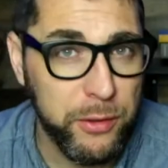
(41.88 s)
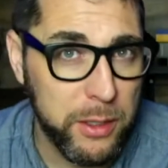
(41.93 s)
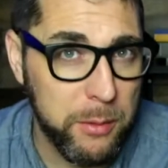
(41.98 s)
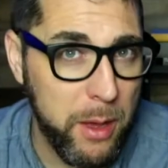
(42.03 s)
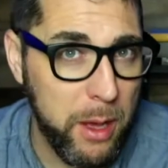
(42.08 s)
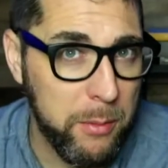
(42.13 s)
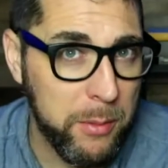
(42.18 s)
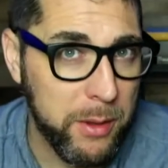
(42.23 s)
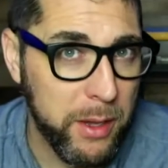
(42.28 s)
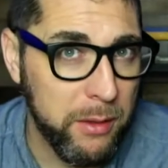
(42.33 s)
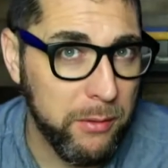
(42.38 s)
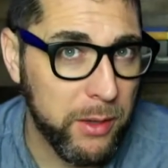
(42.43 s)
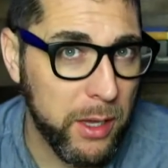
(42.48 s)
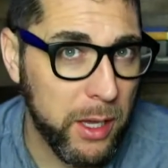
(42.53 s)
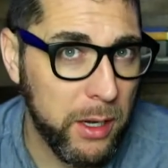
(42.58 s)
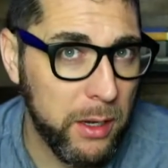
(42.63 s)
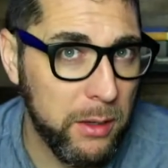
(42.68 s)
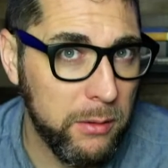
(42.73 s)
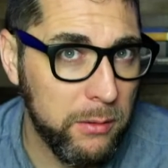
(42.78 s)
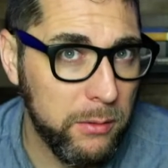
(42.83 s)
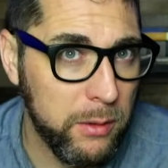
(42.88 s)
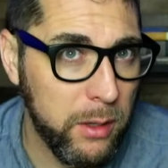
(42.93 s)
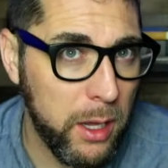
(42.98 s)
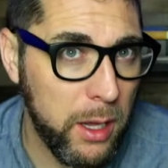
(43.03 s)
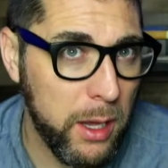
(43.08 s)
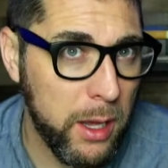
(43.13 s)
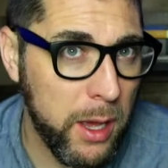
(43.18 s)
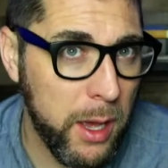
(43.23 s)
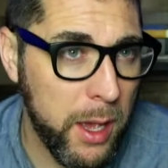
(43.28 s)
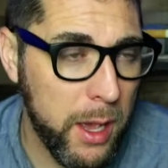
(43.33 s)
about me, I've got a
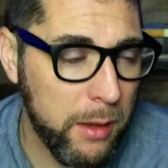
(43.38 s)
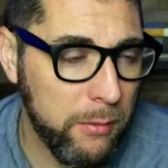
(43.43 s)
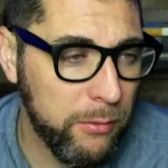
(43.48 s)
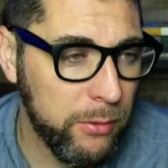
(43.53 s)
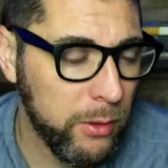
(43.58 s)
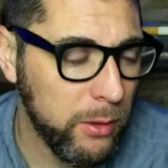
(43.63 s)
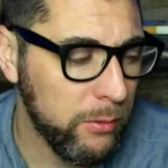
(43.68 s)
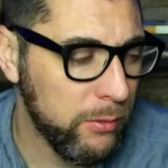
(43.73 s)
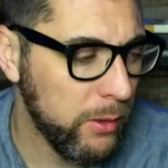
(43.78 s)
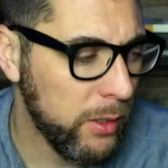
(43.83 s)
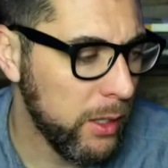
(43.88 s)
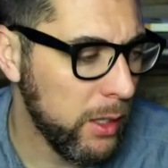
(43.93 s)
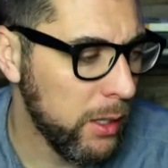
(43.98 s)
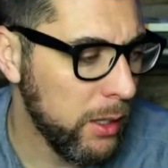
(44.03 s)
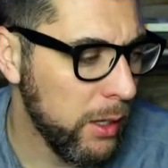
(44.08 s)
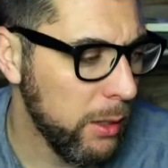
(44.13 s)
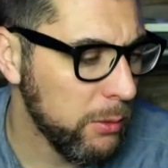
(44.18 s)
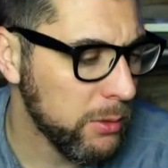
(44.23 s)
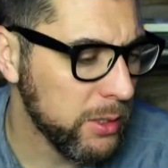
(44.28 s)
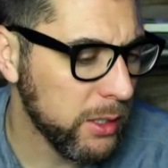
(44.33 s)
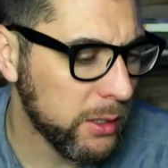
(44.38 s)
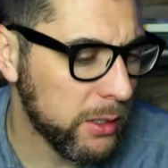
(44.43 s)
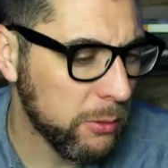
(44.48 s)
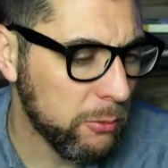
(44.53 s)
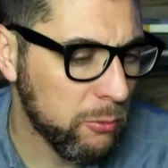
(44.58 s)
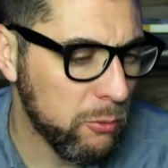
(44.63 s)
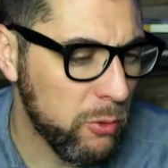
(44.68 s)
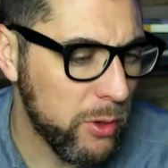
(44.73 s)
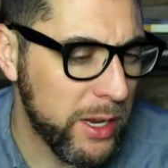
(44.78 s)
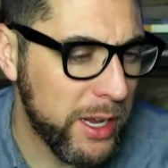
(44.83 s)
handful of, I always like to
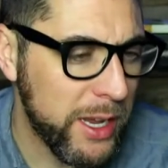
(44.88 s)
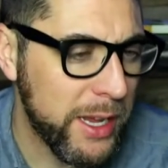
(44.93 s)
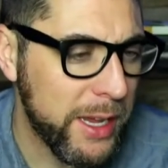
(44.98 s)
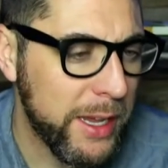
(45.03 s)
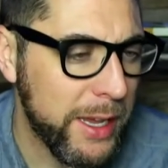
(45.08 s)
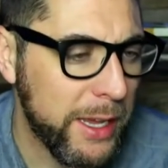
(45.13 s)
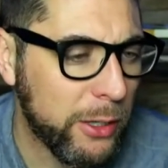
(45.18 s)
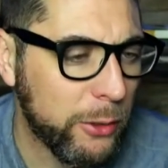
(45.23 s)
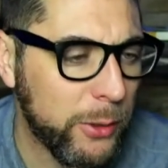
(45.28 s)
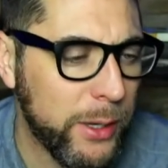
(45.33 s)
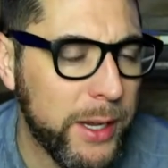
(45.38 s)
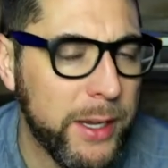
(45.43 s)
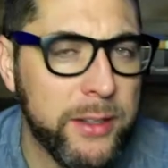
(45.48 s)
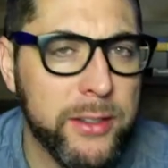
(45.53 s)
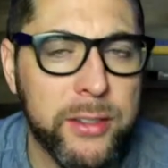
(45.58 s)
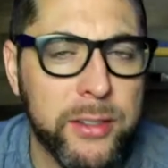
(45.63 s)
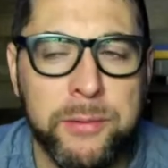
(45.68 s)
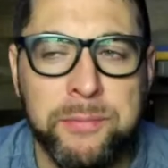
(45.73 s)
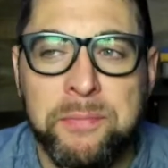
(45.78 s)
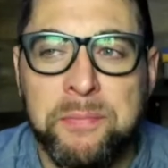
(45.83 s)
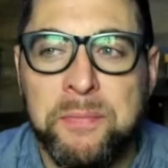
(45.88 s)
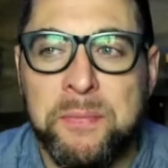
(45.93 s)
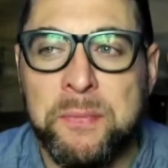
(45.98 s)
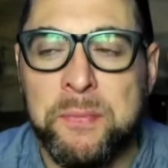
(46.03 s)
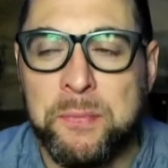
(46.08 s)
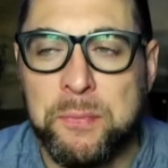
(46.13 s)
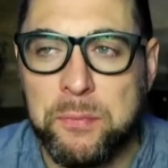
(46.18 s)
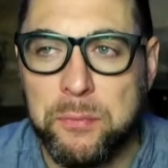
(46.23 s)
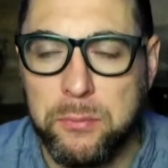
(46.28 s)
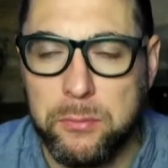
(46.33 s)
reiterate,
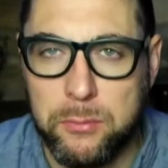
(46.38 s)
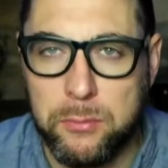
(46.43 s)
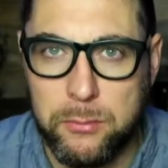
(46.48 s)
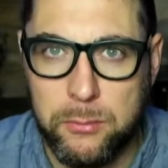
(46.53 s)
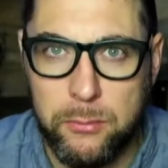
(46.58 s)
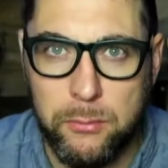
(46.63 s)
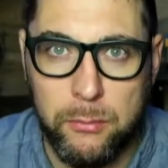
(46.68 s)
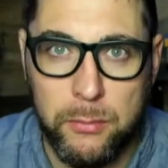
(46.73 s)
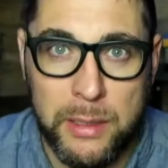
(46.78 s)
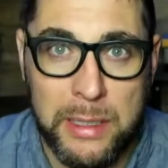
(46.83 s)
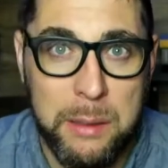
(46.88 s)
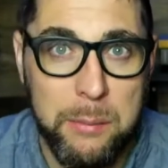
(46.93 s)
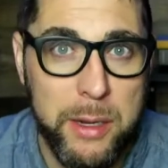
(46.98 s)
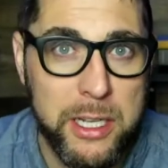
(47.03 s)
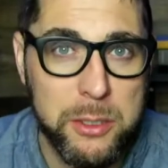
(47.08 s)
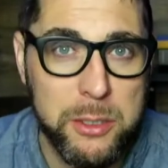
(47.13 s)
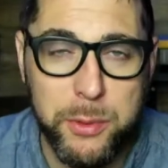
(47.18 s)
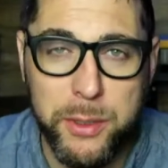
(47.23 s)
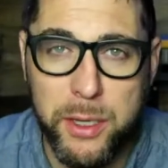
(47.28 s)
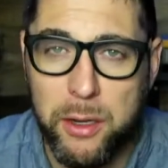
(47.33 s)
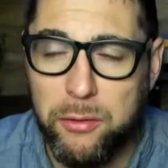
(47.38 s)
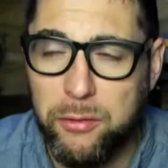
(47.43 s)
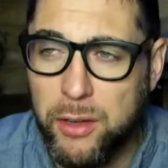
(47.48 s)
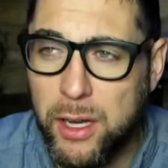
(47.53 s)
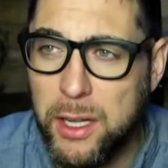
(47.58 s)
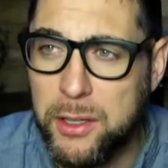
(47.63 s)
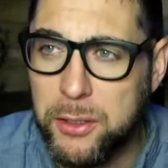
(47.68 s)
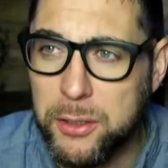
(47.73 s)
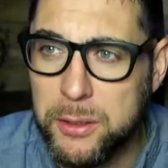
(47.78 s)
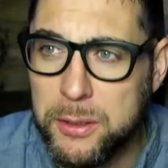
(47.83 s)
I'm a husband and a
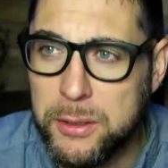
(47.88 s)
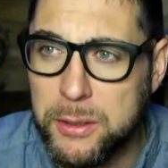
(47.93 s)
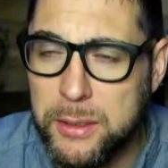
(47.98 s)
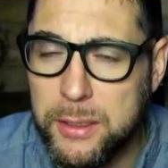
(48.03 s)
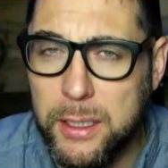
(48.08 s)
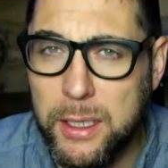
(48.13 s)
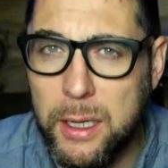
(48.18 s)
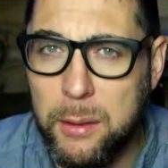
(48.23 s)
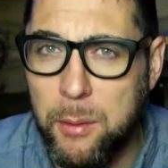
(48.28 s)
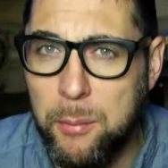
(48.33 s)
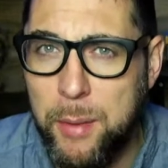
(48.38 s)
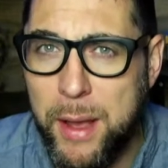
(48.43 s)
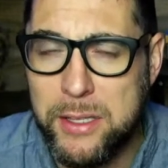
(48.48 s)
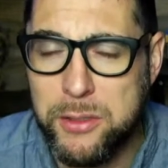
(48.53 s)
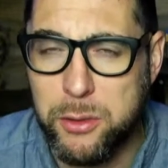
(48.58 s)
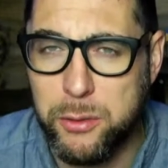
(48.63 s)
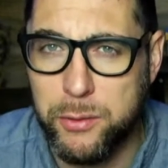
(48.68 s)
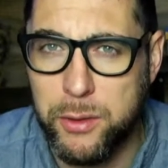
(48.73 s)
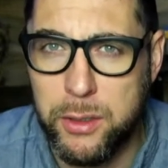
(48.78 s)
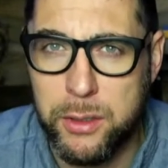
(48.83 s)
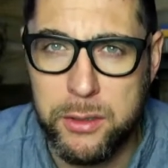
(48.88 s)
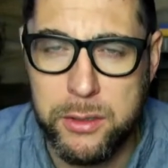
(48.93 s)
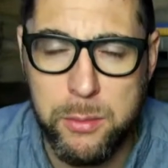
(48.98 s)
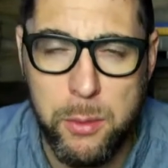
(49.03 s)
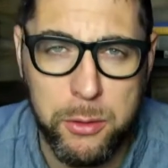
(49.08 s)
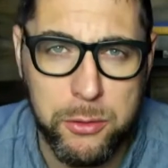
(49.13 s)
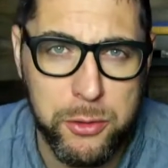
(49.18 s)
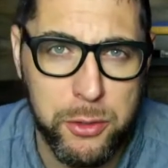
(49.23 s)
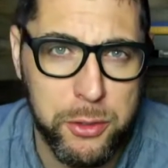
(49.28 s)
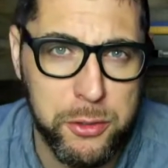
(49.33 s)
father. I'm a pastor of a
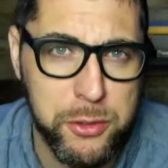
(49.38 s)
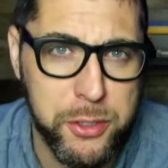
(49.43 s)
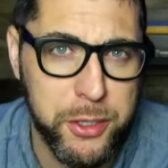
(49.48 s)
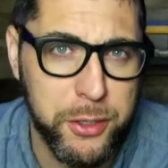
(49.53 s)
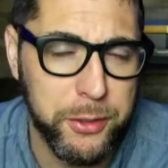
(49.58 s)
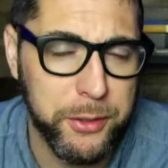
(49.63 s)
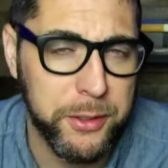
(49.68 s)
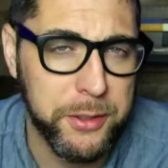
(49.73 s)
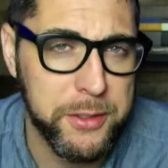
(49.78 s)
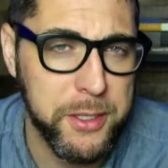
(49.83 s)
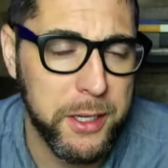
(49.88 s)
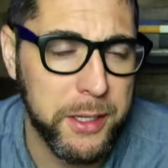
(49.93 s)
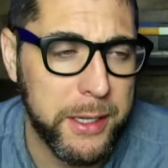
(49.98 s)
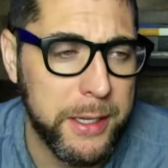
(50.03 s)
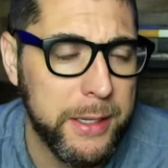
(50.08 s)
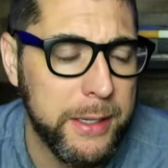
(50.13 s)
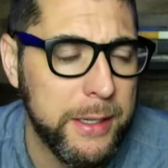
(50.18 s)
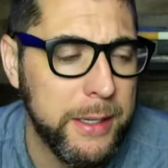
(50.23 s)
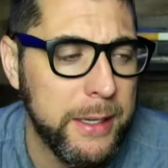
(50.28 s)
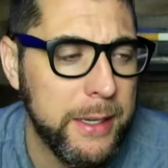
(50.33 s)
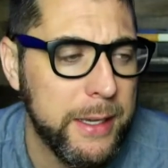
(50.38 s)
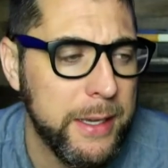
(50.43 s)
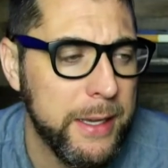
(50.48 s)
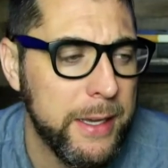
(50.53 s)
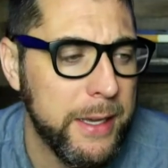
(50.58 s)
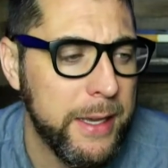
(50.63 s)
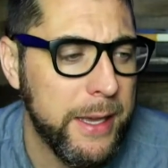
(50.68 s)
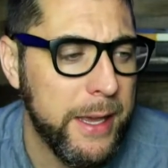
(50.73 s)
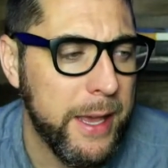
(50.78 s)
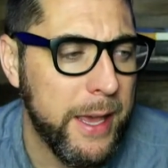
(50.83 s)
small church here in Kentucky,
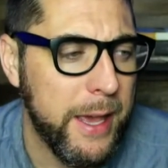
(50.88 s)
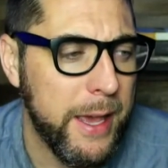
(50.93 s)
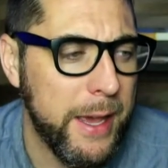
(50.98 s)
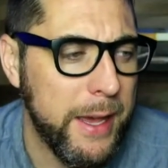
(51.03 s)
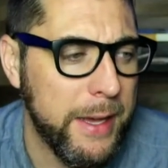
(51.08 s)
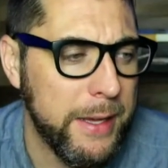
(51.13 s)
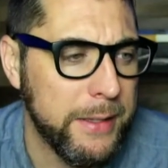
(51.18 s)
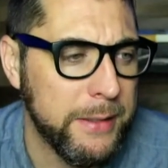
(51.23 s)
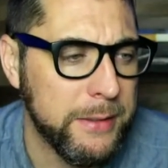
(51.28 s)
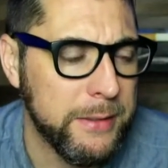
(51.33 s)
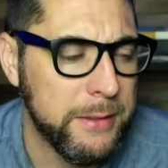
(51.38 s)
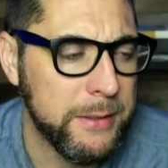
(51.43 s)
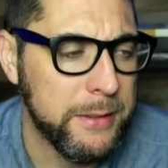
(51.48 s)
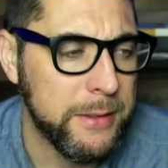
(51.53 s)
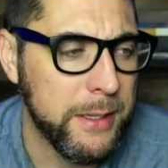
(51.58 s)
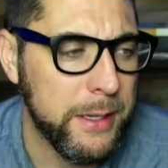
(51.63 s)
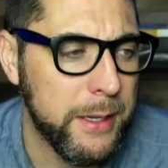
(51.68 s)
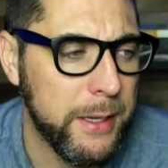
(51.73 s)
and